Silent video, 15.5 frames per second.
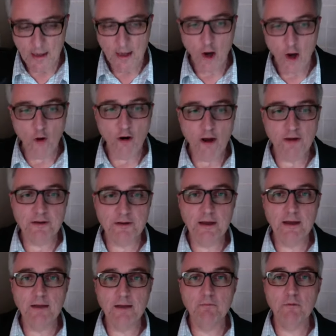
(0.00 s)
All right,
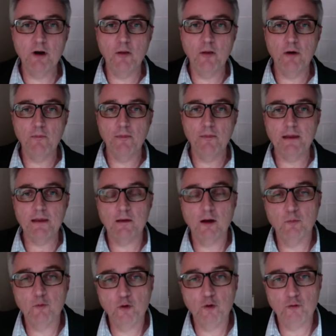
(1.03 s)

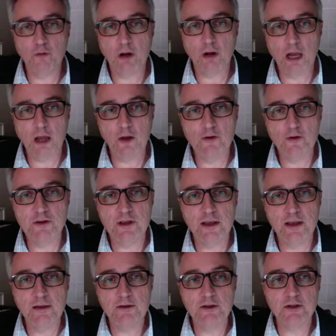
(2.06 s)
I'll bring it to a close
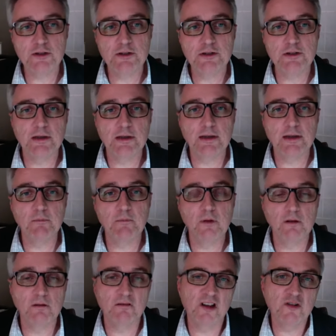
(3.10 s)
there. I just
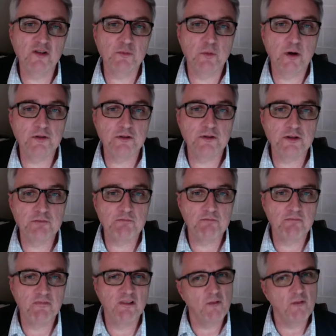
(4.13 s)
might
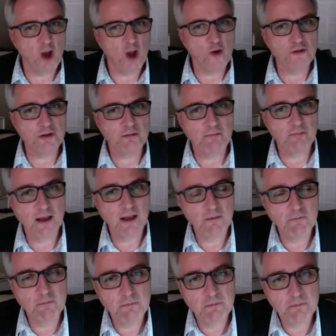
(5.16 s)
note
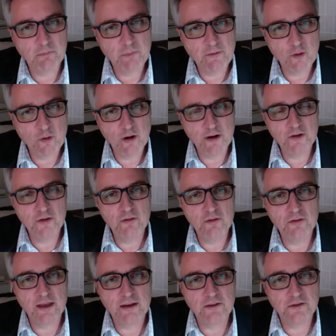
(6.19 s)
before I do
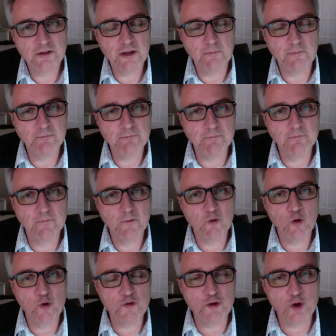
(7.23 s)
that, of
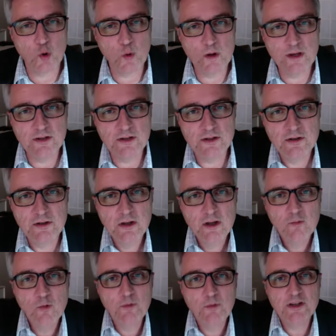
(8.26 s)
course, the quiz
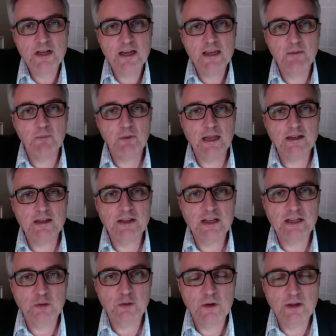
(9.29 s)
will be taking place
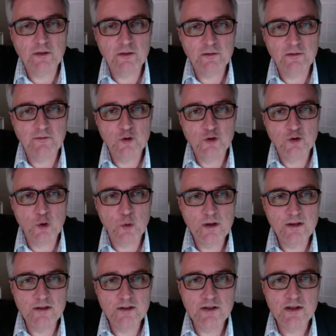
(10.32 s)
next week. The first
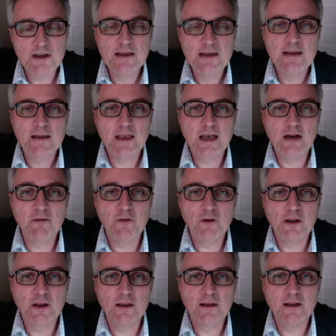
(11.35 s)
quiz
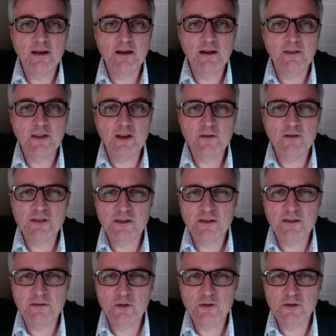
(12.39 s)
covering, I think I've said
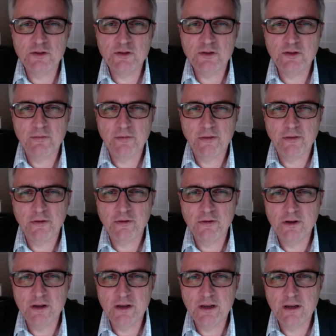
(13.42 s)
the first
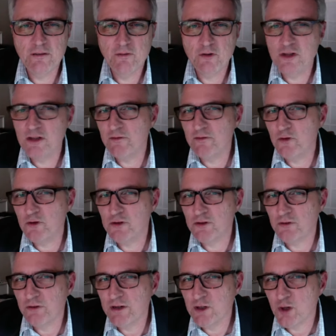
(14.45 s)
three. Was it the
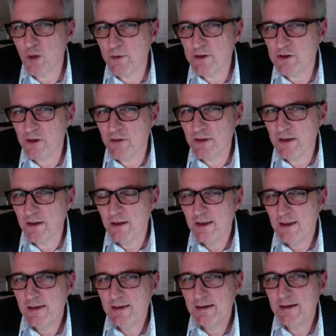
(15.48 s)
first three topics? I think
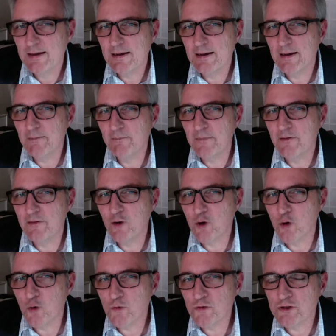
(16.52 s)
in the
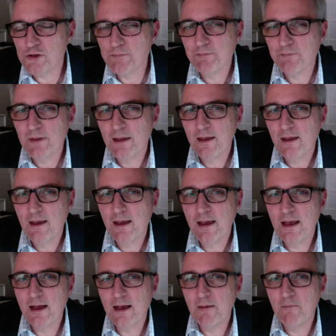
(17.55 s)
course,
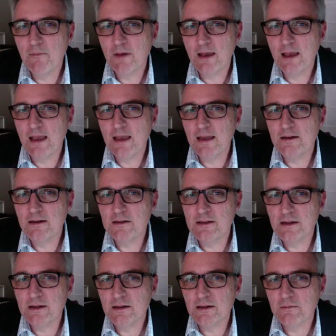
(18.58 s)

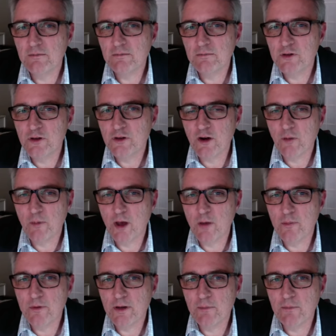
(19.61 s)
so that'll be
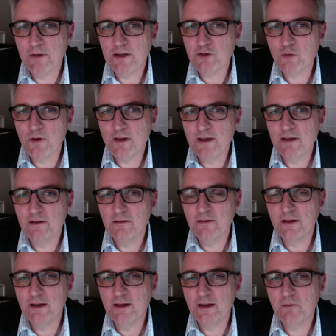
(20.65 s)
opened up next week
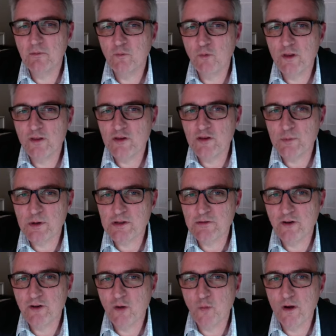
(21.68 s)
within the
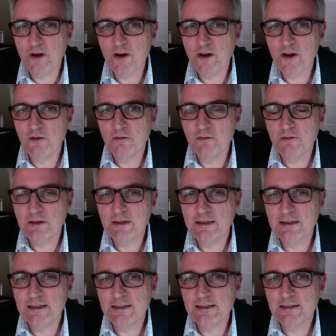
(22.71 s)
specified window.
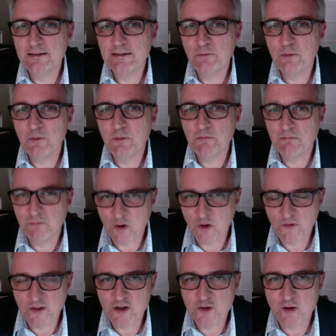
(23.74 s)
You've got
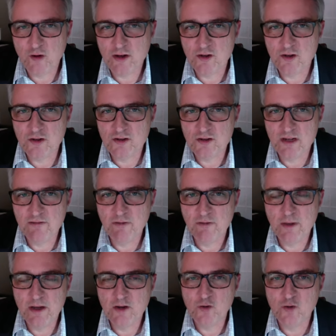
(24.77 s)
the instructions and
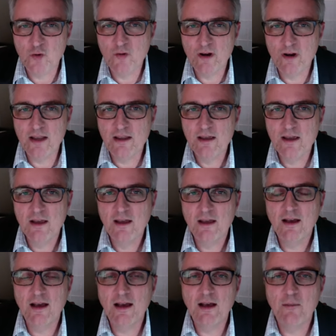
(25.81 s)
information already
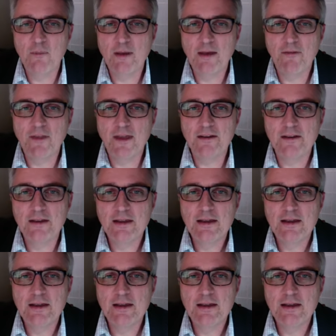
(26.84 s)
about that,